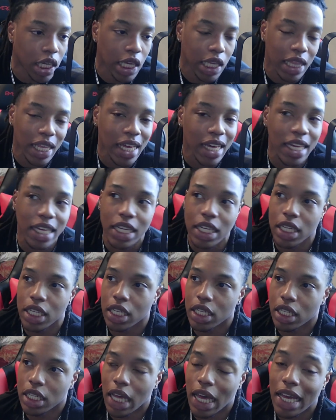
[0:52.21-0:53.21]
Like,
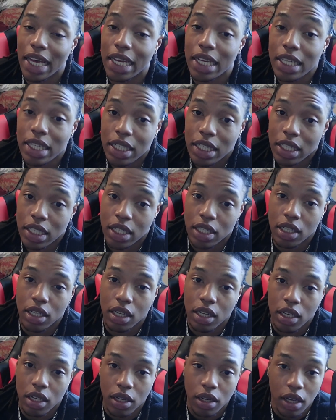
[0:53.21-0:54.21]
hey,
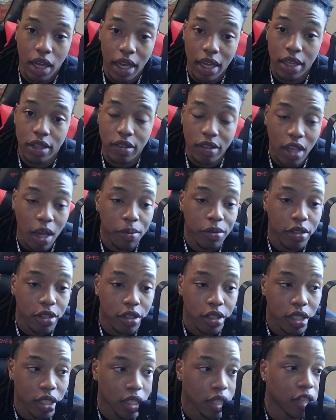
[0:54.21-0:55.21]
hey,
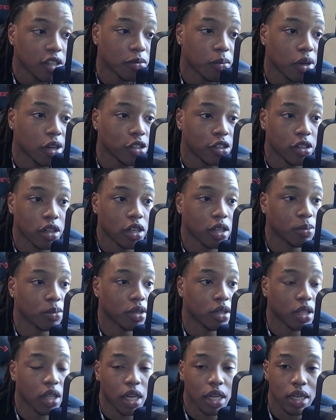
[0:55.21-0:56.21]
cybersecurity is my shawty,
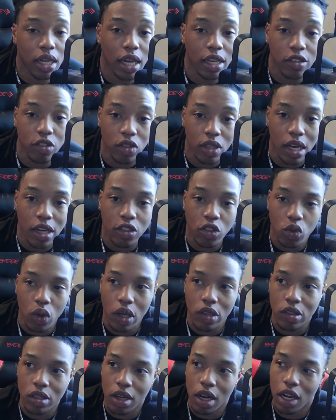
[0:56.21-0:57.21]
bro. Like that's that's why I
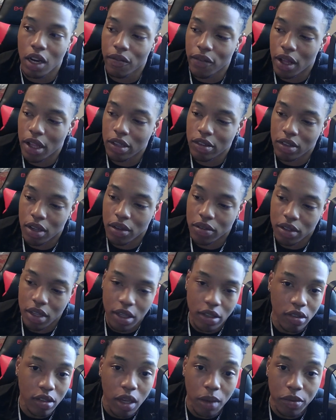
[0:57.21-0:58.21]
took out the Valentine's Day
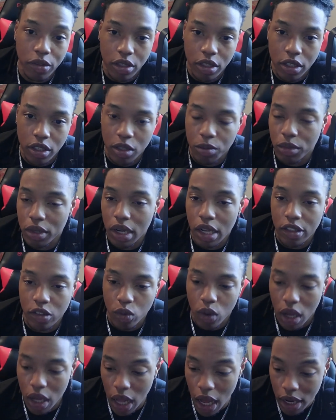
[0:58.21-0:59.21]
cybersecurity, but that's
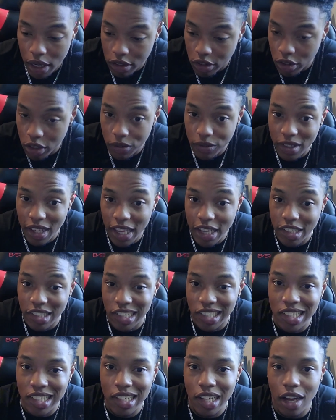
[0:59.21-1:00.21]
why I got the
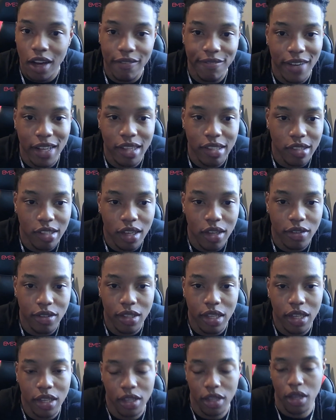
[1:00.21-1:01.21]
certification on Valentine's
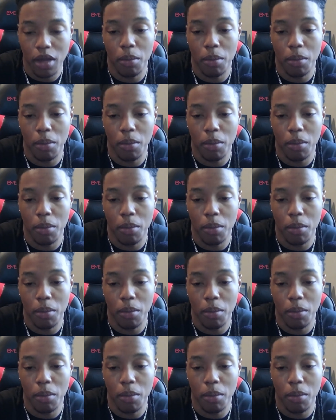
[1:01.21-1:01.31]
Day.